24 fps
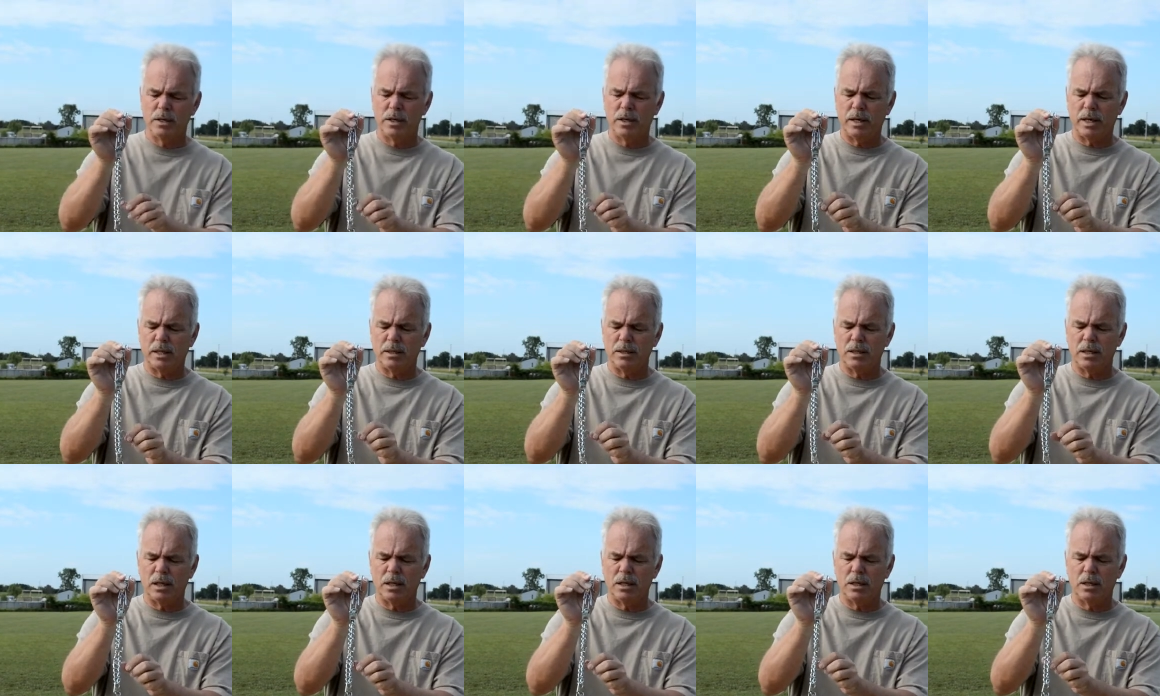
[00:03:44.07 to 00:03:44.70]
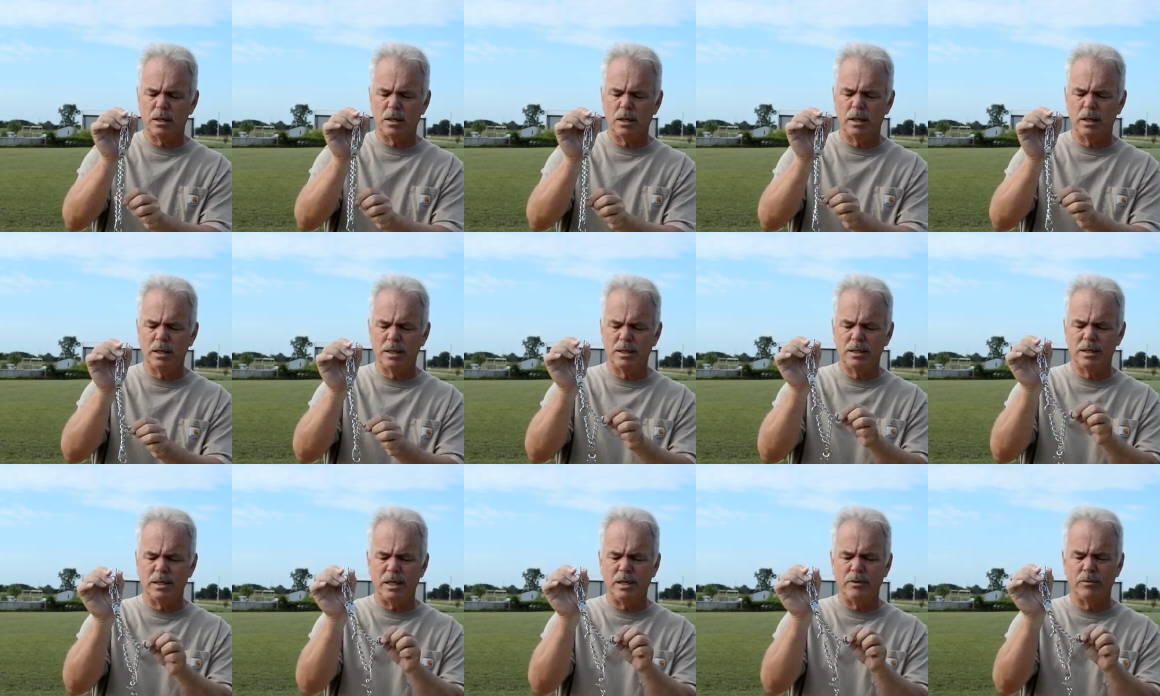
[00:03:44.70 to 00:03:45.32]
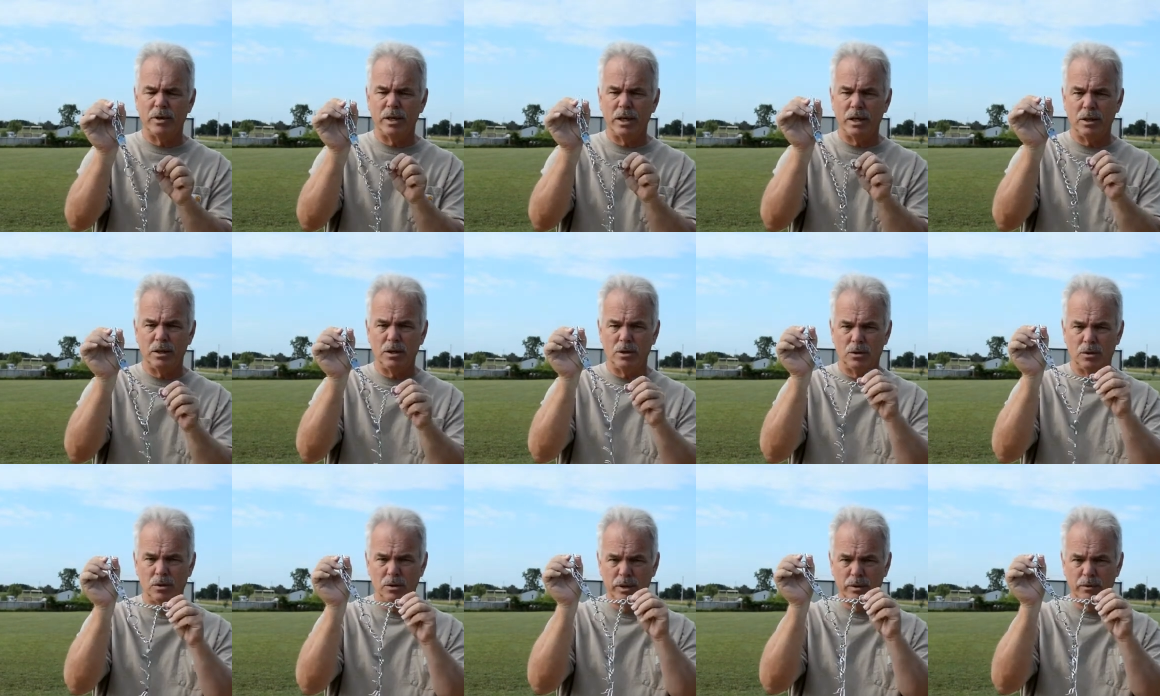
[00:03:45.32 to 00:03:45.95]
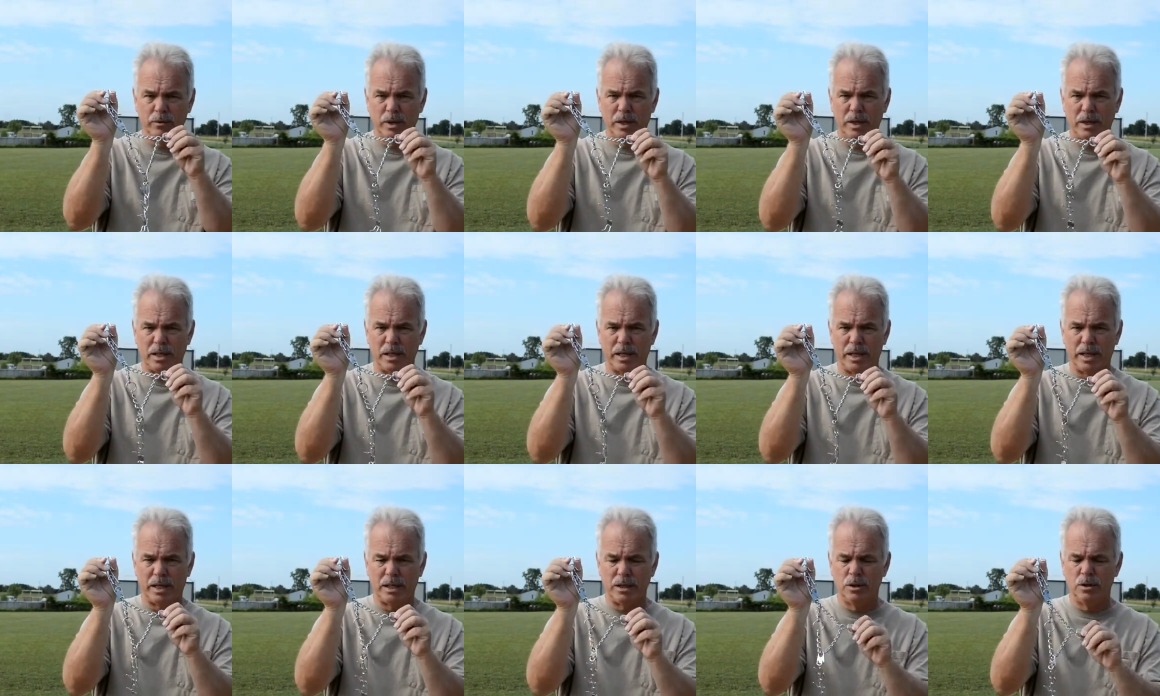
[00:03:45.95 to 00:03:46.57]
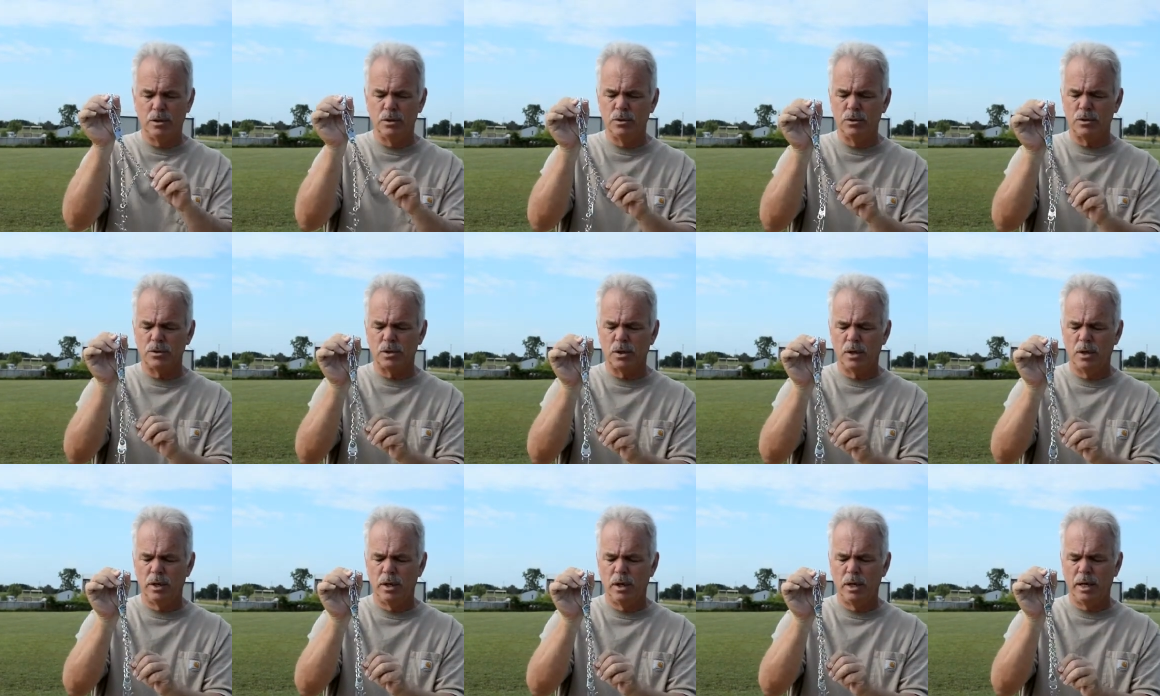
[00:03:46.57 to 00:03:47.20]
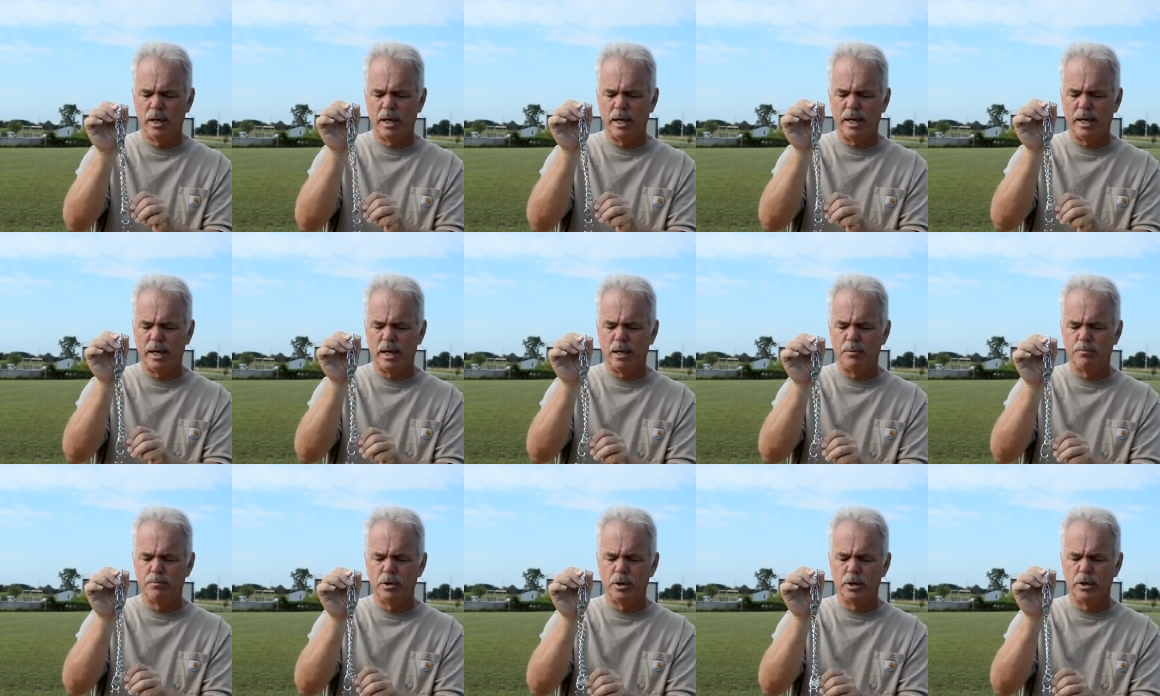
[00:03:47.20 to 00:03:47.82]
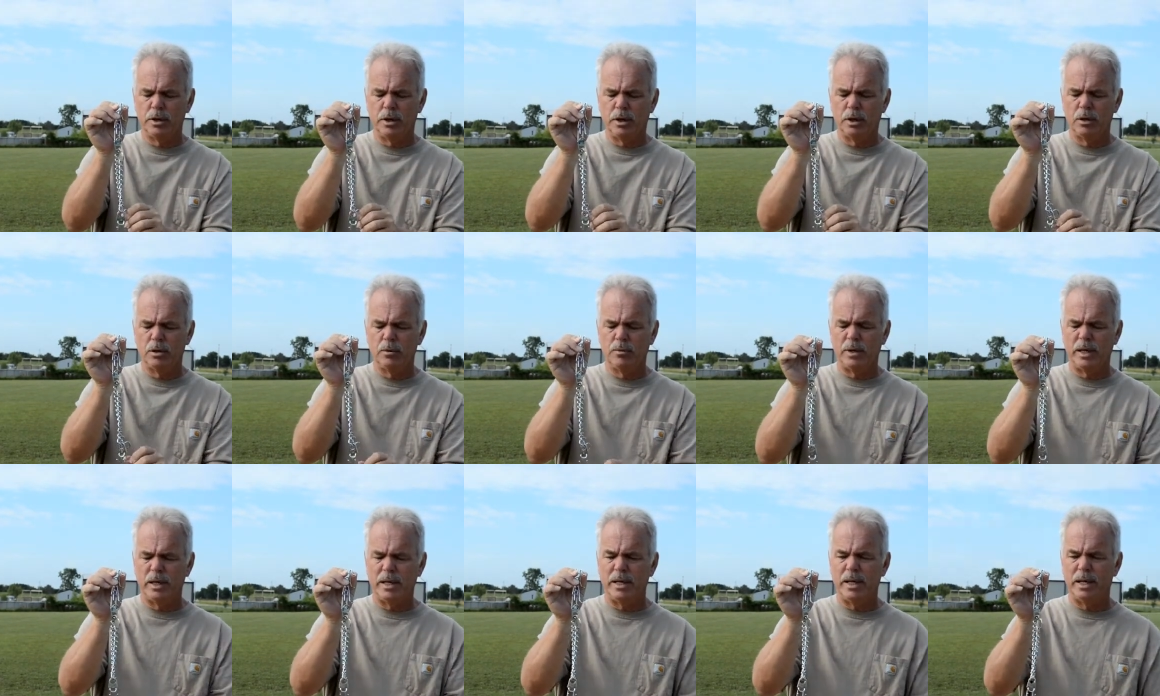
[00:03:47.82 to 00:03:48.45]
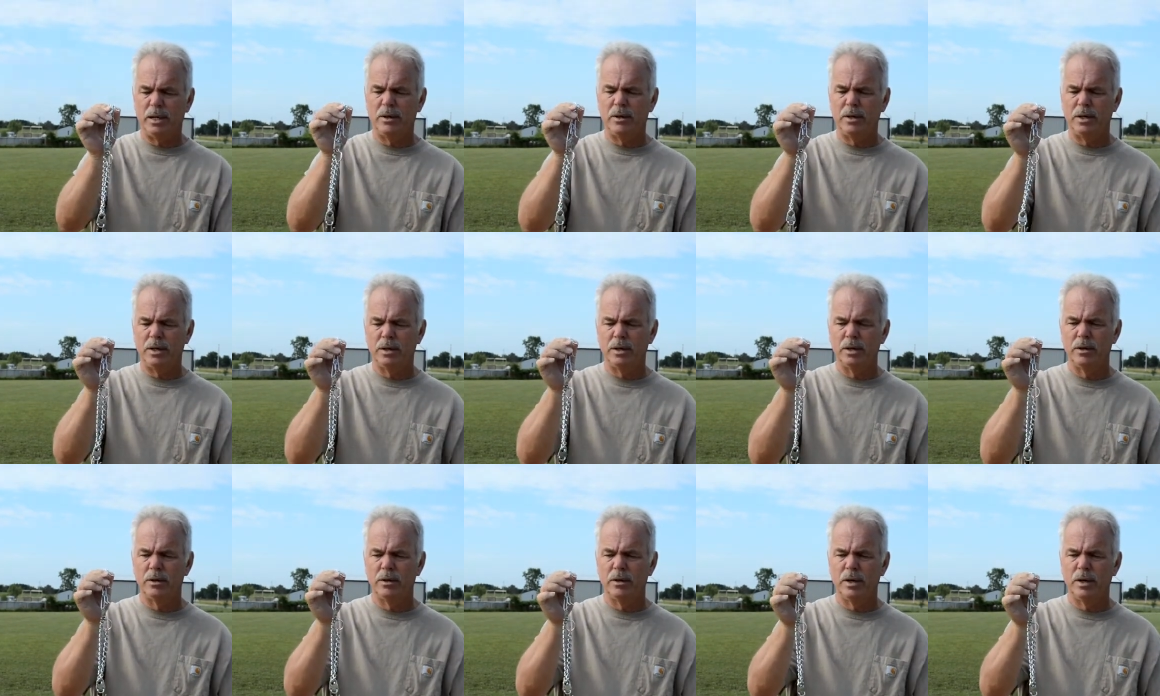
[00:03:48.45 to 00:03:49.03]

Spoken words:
and I take the D-ring, the only ring that I use, and I put it all the way down here.